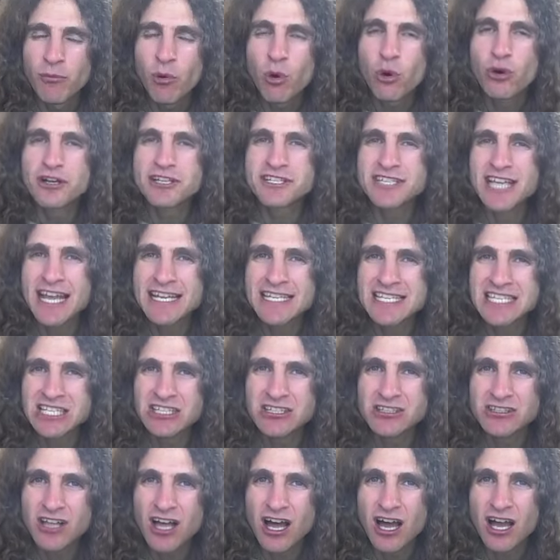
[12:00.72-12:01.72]
More intense
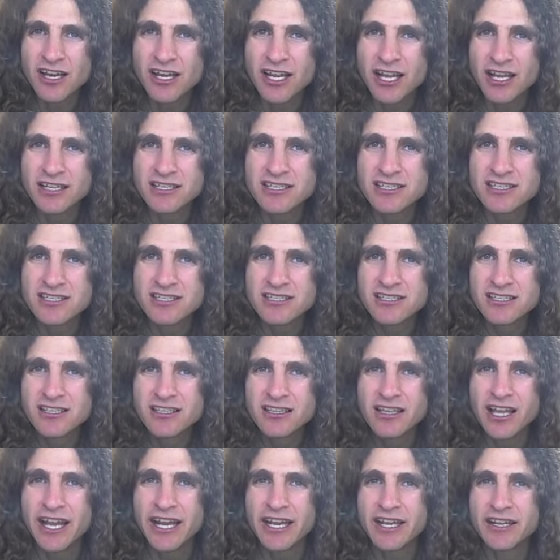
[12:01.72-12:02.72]
colonics.
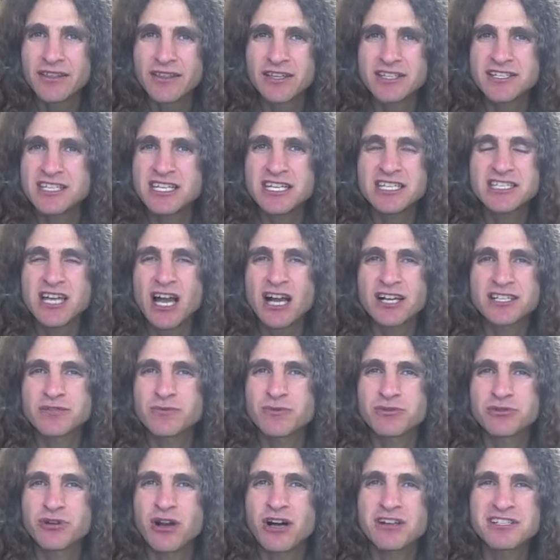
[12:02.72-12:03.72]
Like, the detox
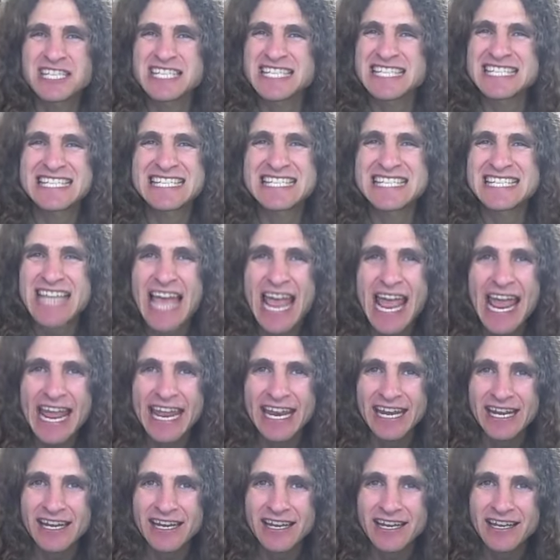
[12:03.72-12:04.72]
and withdrawals is
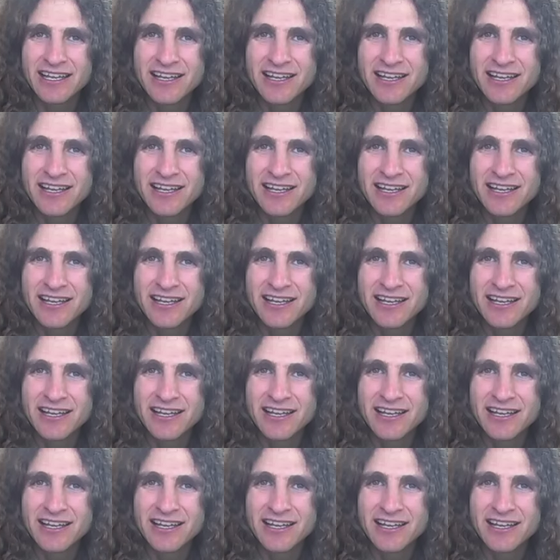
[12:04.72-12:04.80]
insane.